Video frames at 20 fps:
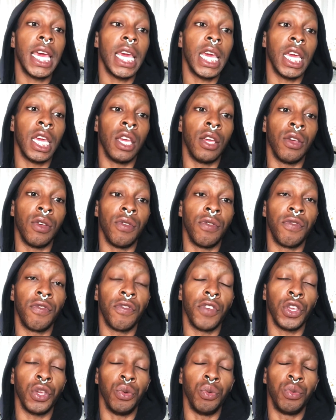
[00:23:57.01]
If
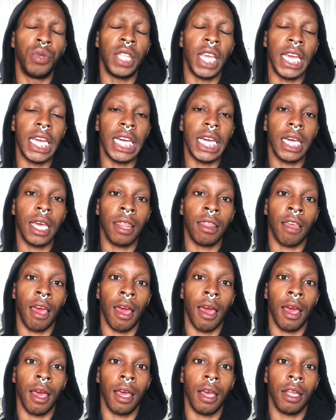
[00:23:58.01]
you think
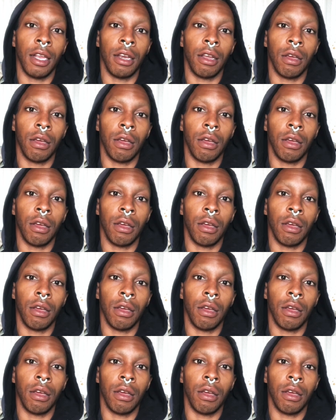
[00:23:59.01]
that